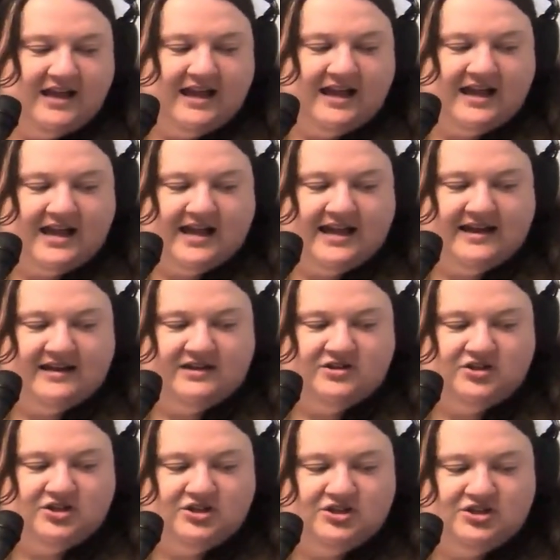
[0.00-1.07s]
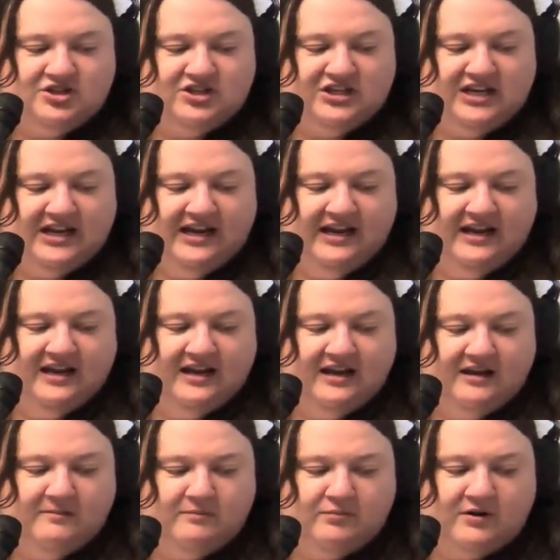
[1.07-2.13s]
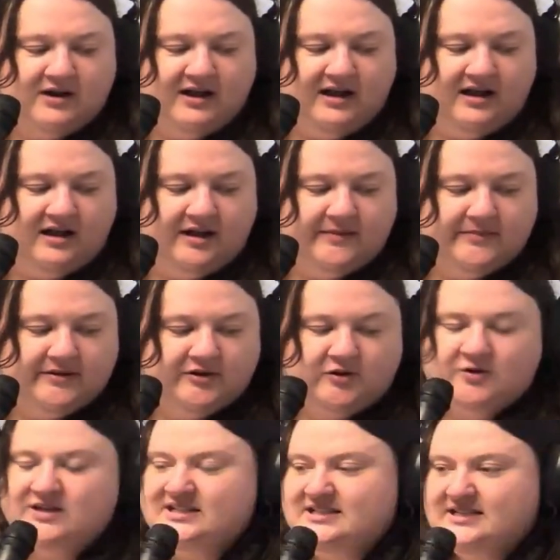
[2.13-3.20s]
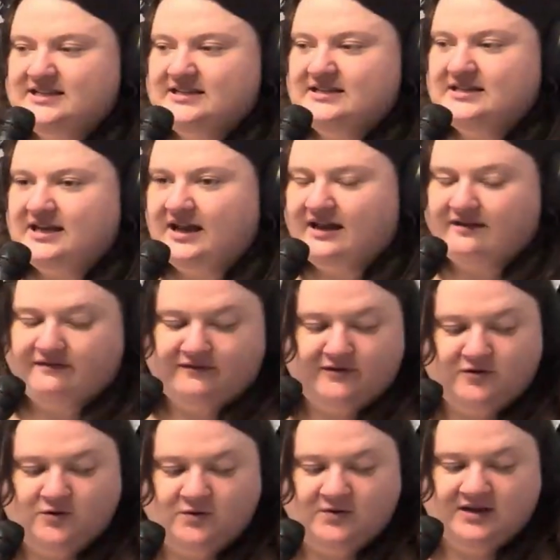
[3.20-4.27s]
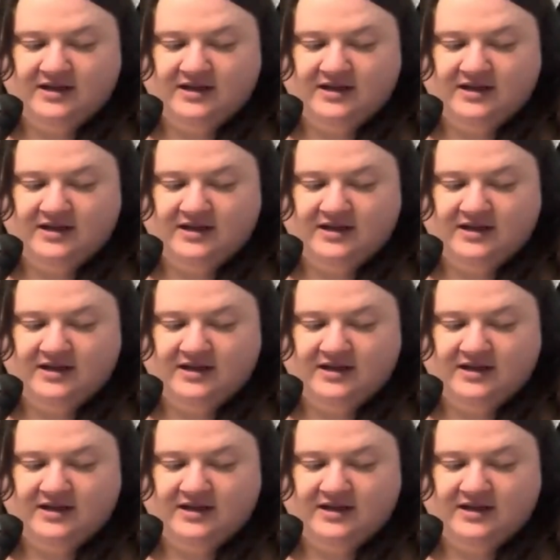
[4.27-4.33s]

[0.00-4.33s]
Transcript: And she brought up Kristin Neff, who